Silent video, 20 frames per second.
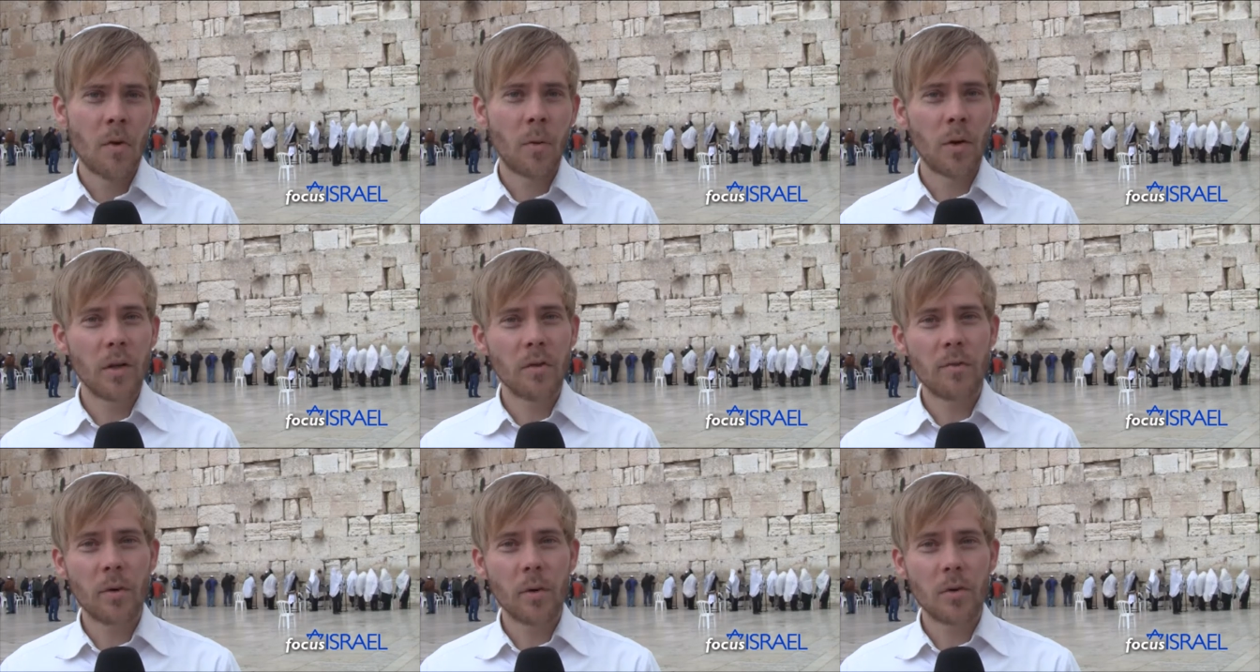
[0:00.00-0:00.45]

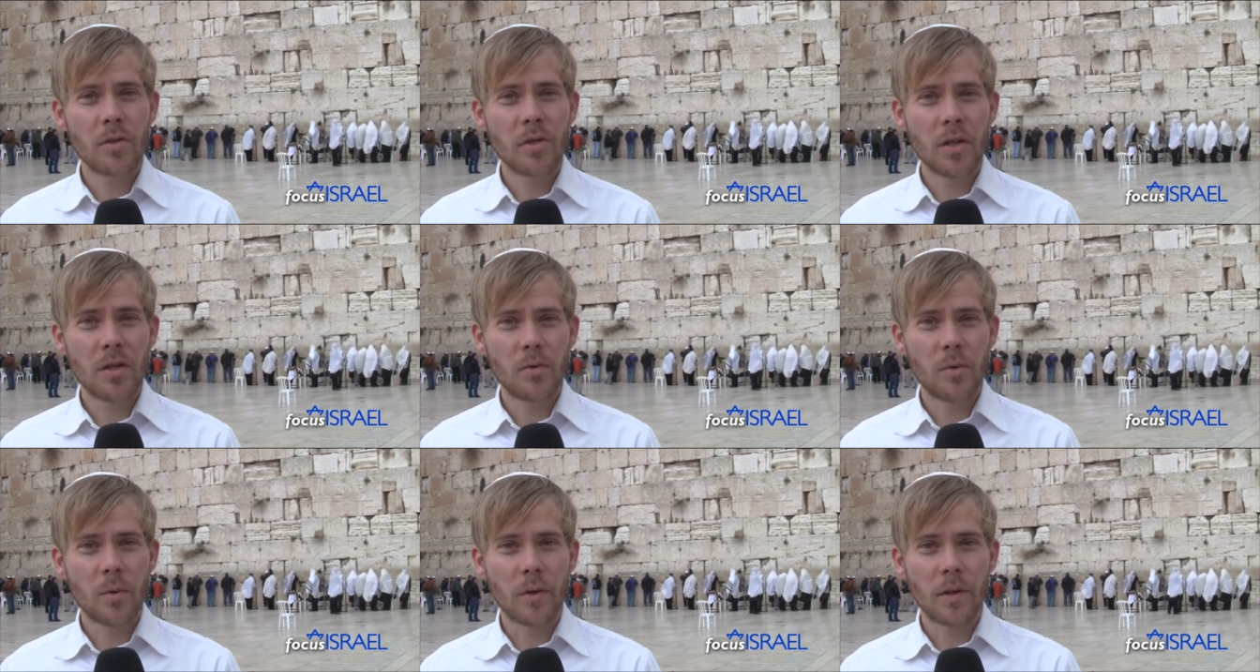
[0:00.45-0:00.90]
We at Focus
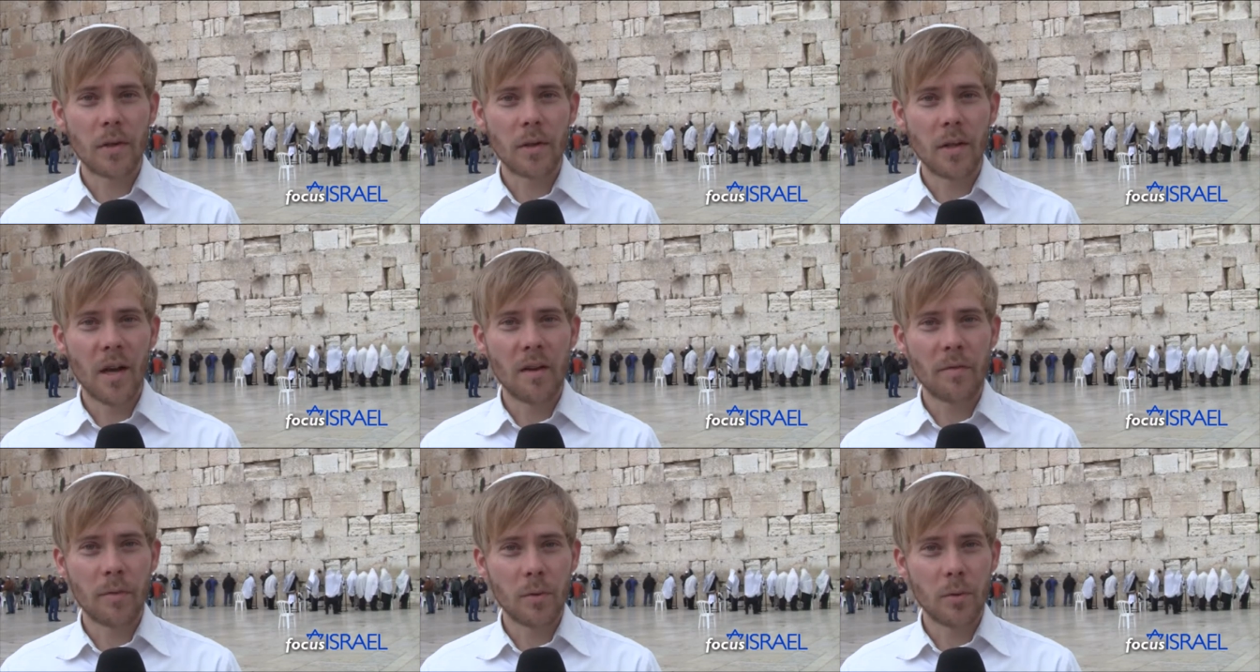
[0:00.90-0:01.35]
Israel
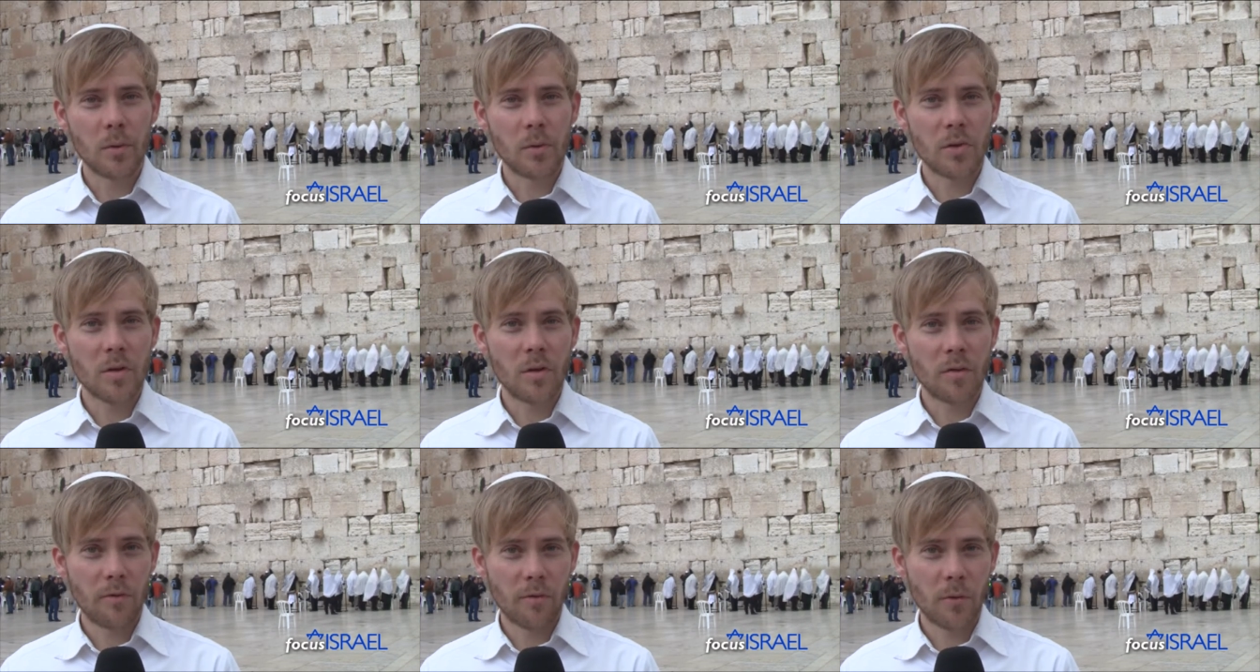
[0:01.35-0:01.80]
have
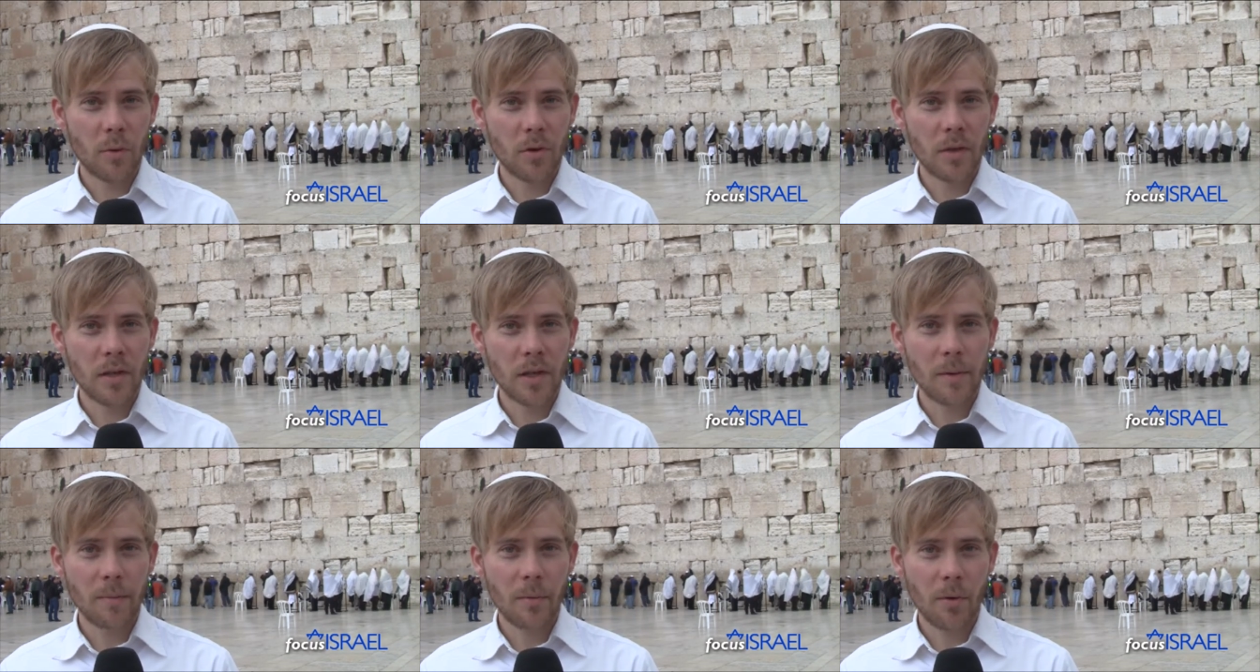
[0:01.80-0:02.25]
produced
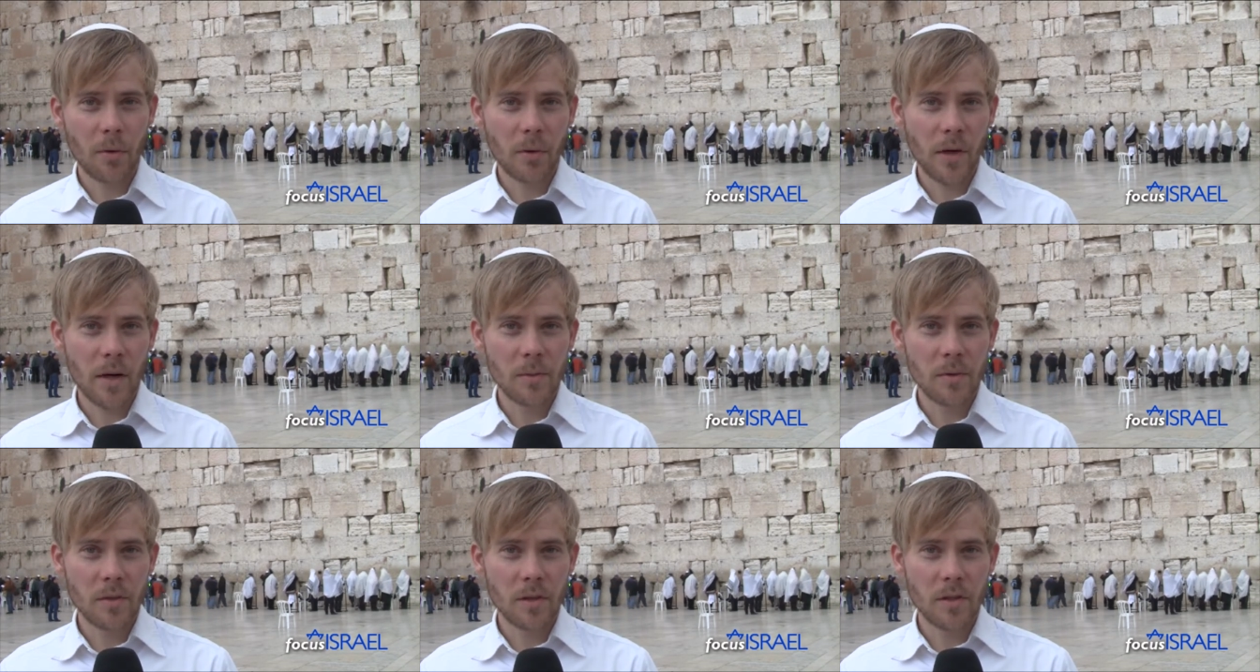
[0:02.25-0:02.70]
14
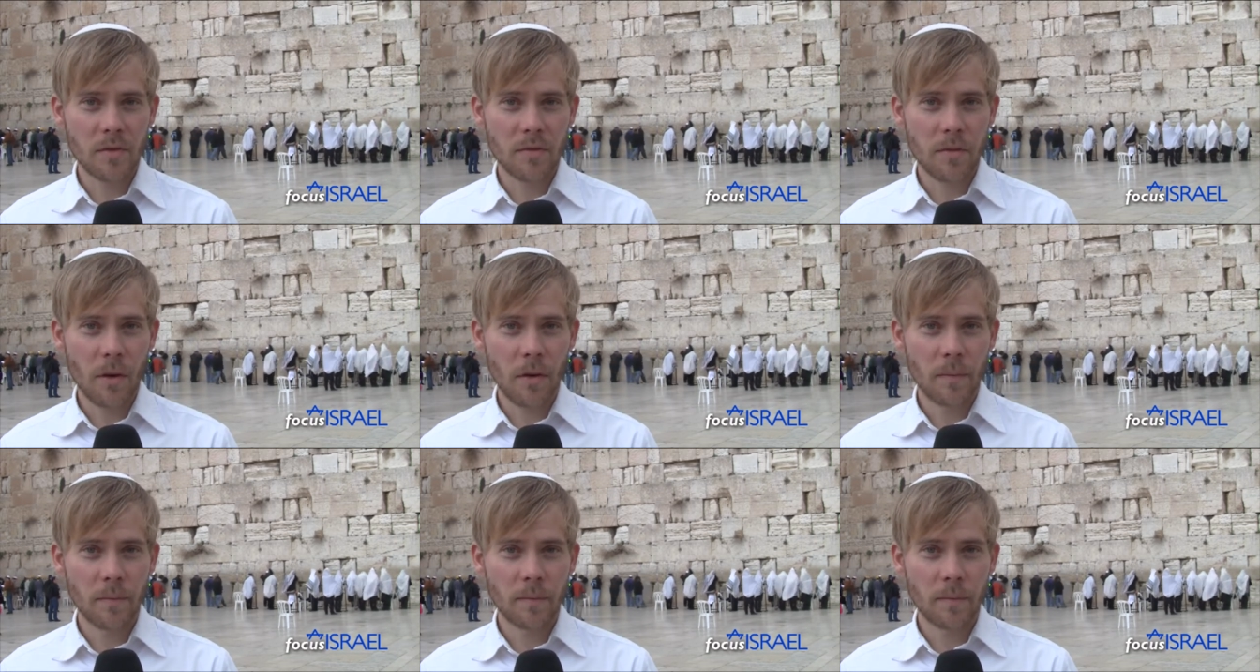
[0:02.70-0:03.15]
programs this
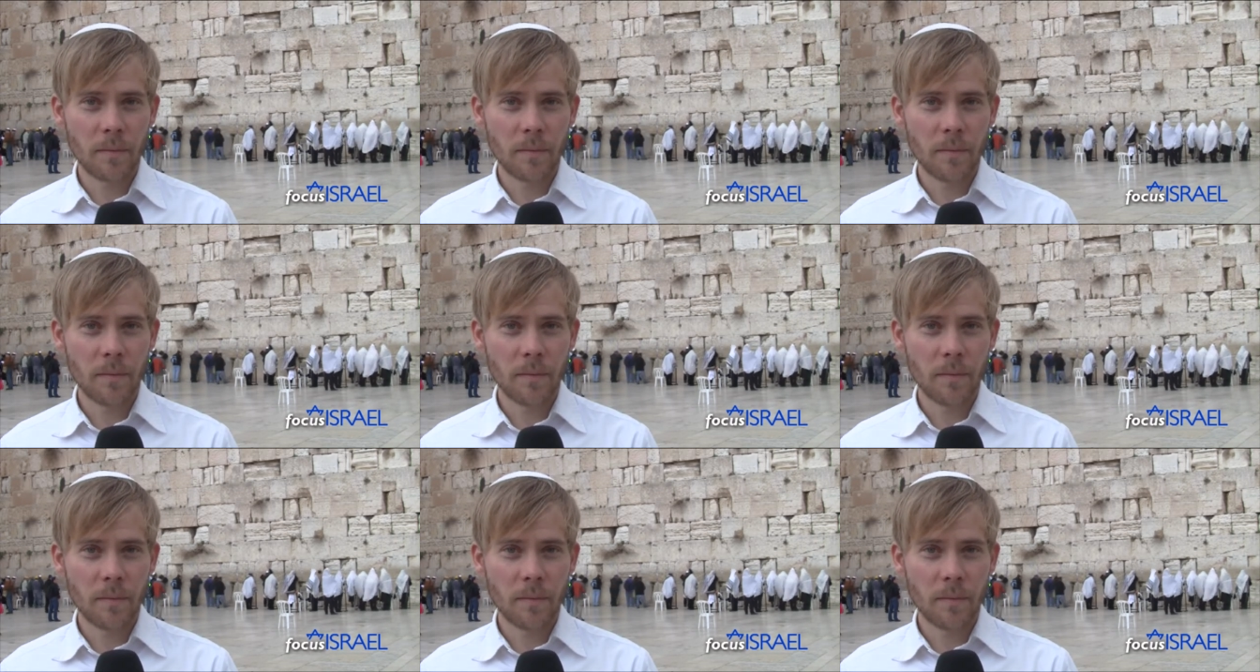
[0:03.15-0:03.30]
fall.